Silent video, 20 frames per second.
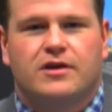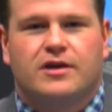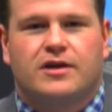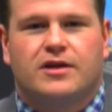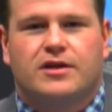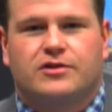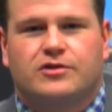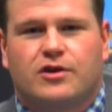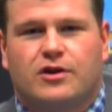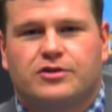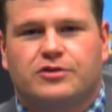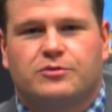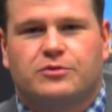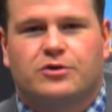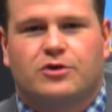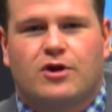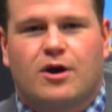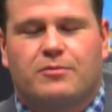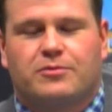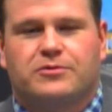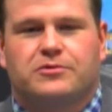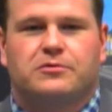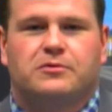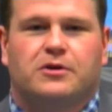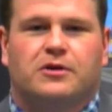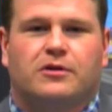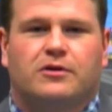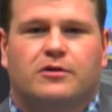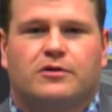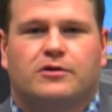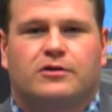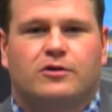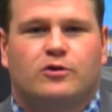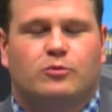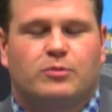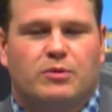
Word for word: and it's also a good opportunity to learn a little